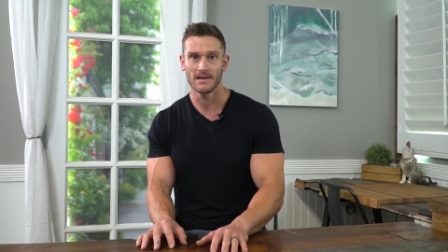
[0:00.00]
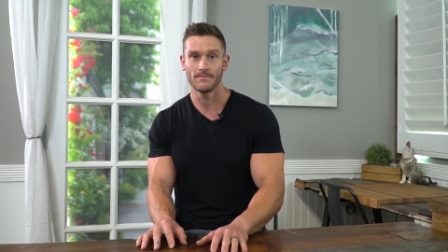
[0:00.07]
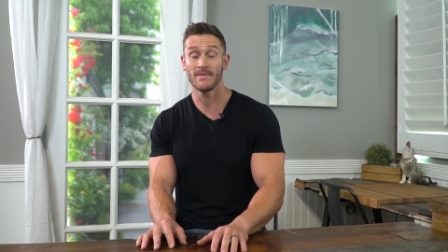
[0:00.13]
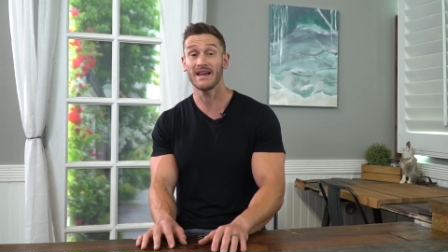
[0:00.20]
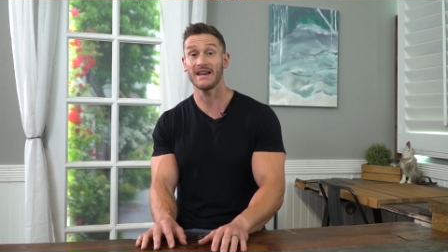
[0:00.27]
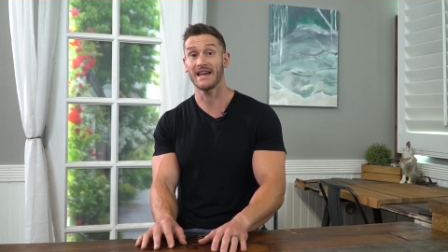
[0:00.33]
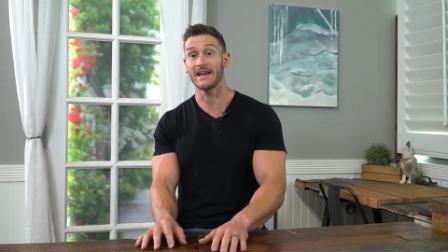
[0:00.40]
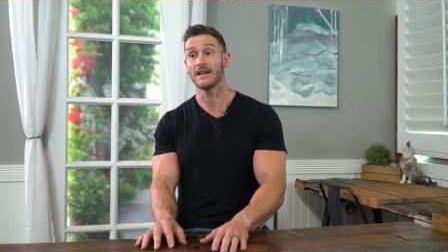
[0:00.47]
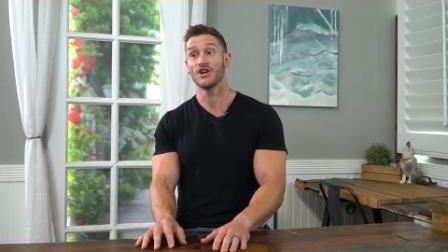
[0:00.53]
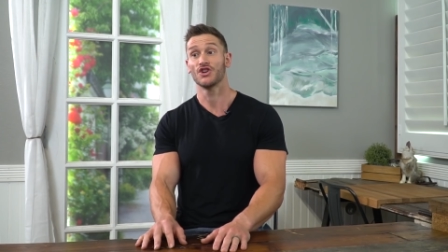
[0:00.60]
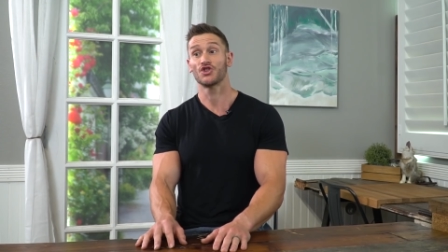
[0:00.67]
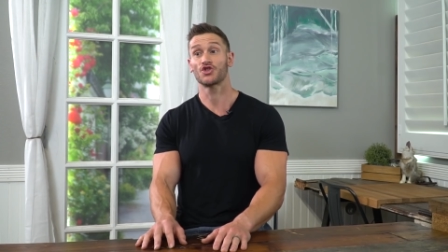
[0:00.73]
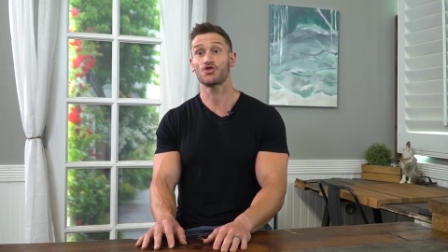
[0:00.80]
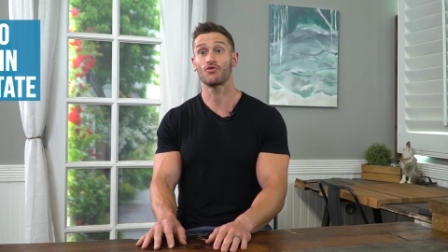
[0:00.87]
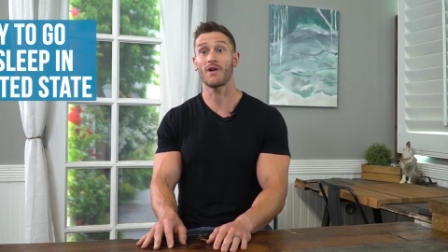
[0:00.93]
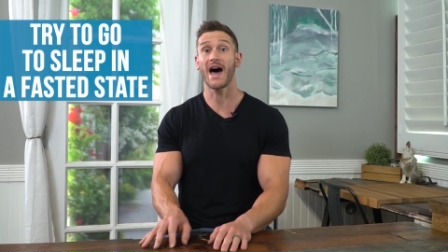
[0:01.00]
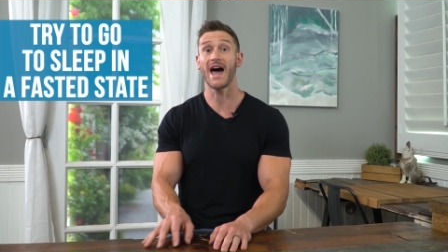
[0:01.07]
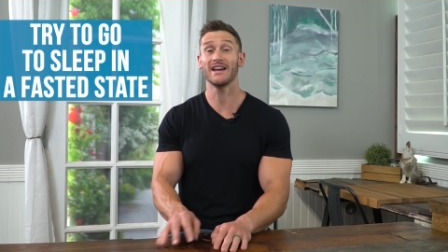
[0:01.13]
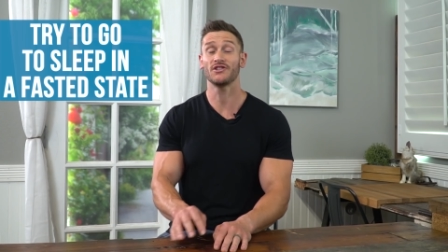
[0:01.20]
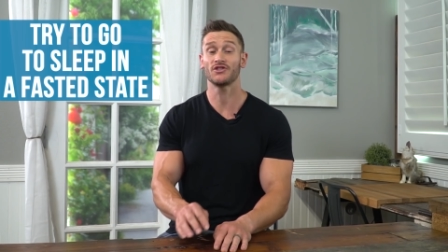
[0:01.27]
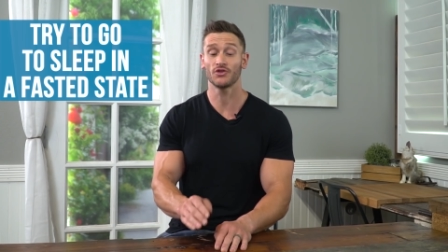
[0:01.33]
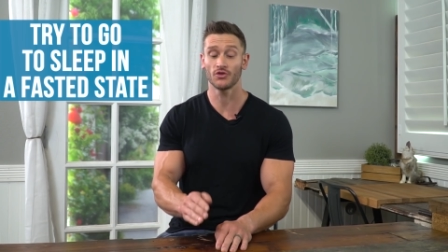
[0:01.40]
Meaning,
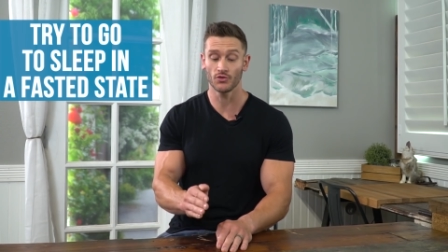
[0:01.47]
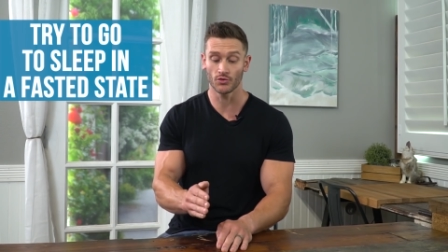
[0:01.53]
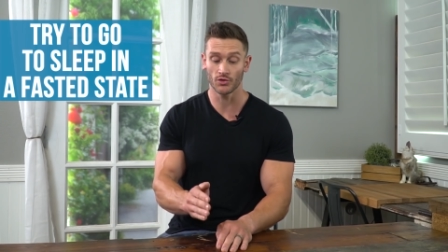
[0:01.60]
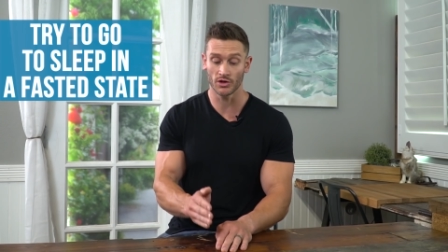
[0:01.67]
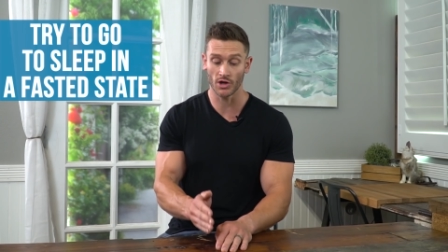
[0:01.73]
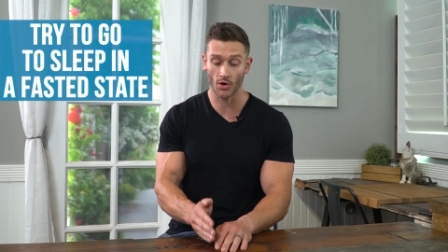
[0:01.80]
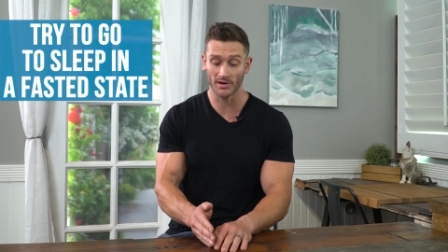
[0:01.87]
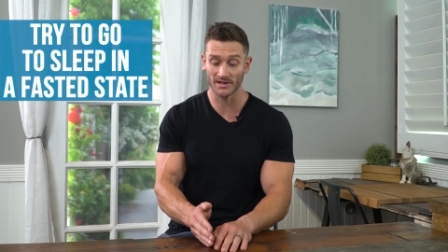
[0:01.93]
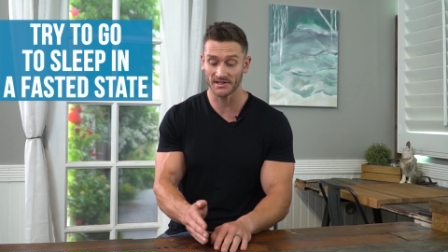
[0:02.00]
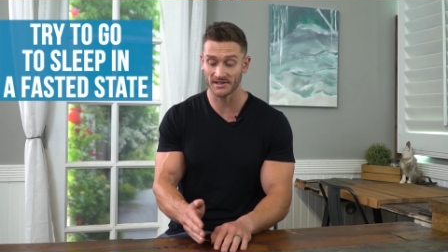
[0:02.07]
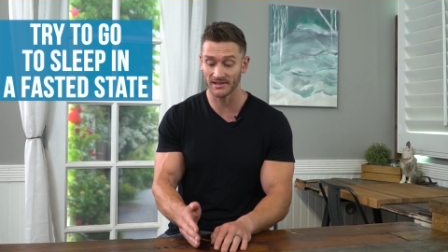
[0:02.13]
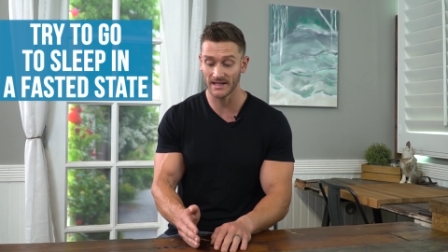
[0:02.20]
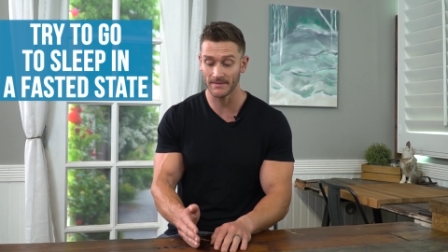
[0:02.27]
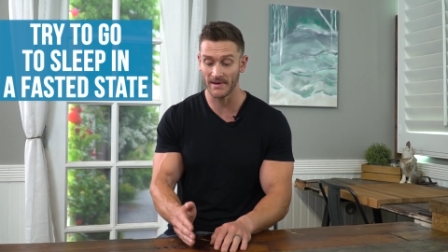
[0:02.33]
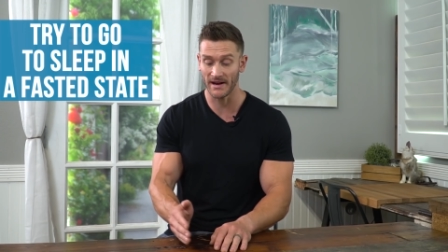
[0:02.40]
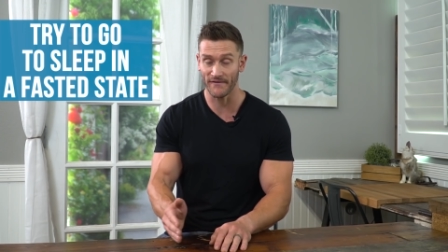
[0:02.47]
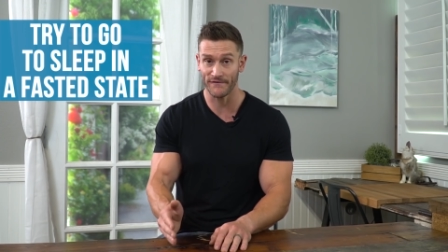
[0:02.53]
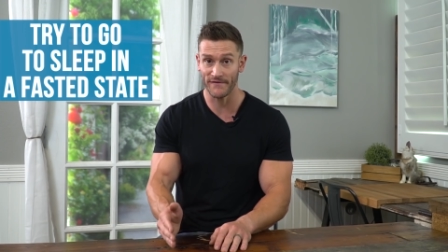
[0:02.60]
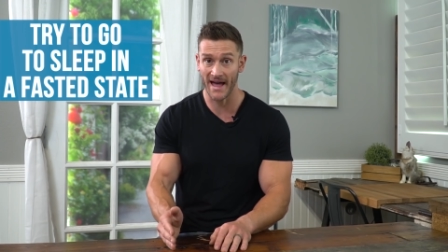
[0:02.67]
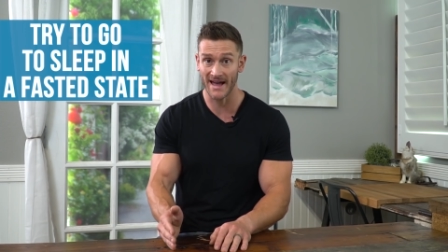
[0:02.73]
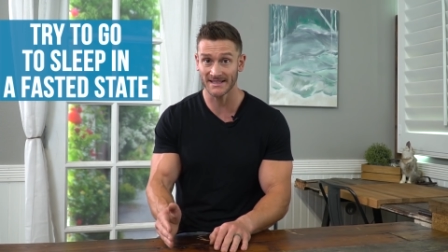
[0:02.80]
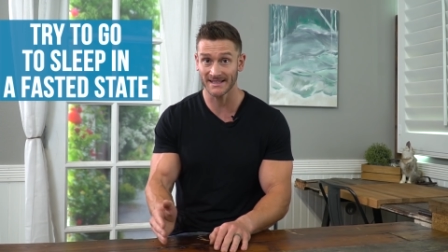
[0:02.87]
try to go to sleep in a
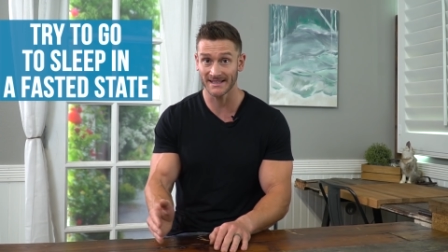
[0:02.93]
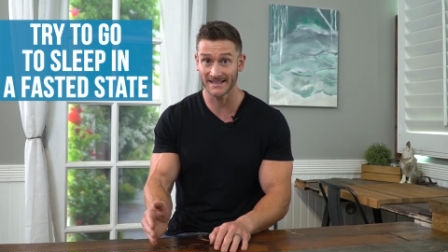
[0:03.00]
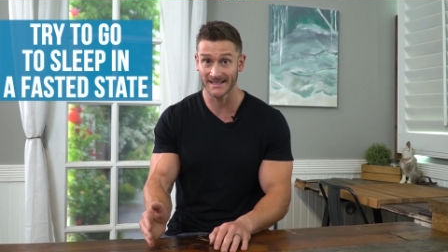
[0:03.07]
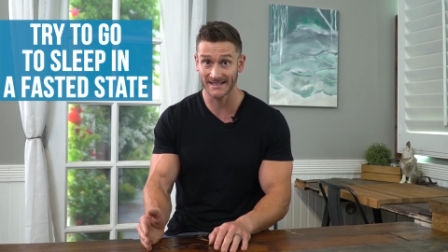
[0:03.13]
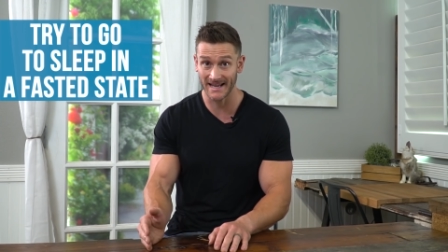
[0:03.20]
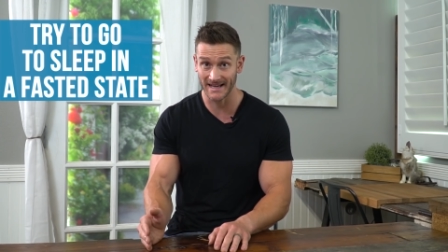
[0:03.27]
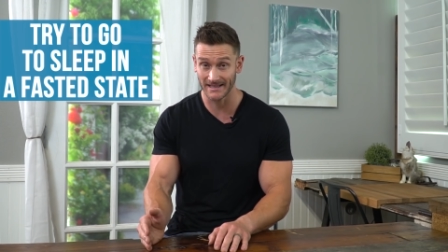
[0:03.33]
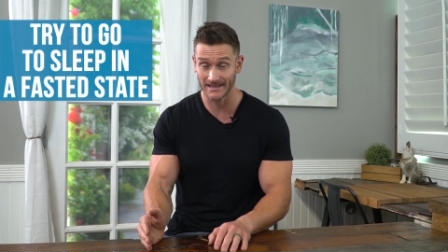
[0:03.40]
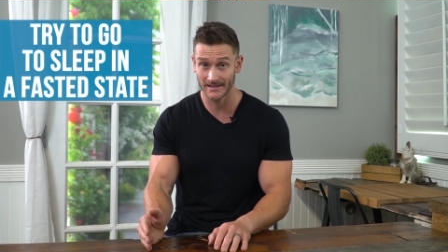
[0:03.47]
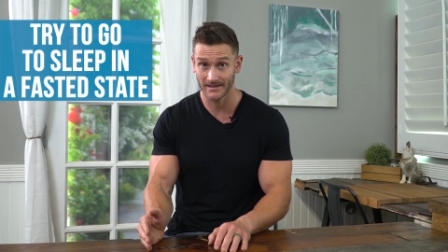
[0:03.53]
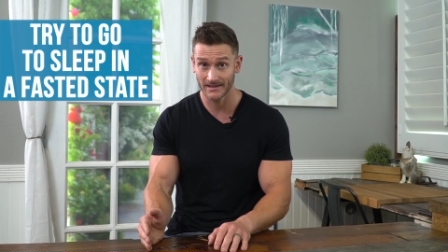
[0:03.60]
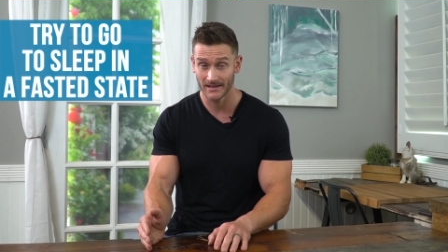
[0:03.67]
fasted state.